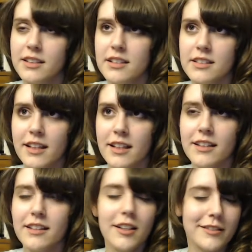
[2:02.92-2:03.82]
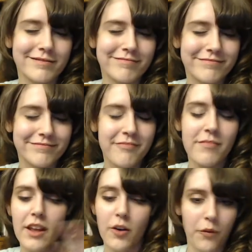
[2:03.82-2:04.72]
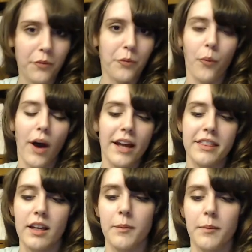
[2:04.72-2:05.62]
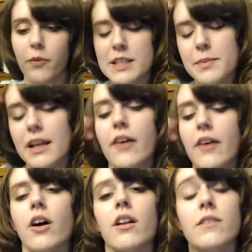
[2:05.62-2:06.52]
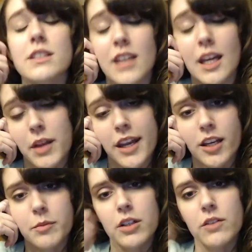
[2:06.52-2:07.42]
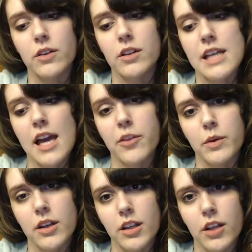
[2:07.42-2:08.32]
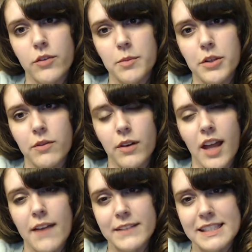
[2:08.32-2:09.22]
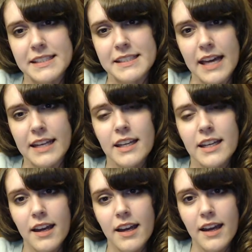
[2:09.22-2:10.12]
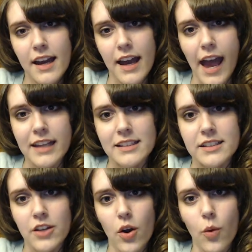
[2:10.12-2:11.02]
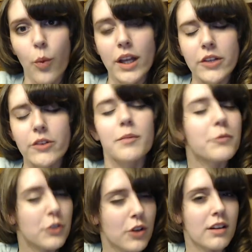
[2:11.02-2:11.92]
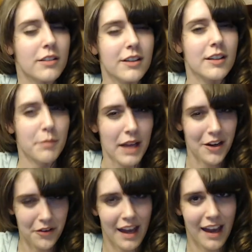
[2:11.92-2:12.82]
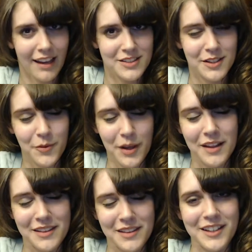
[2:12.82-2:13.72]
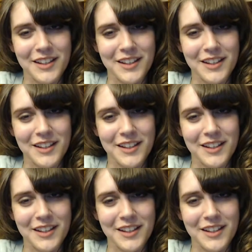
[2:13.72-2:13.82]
he's just like, no. Why spend out all of this time planning a beautiful death when you can live your beautiful life instead? And when you can compare that with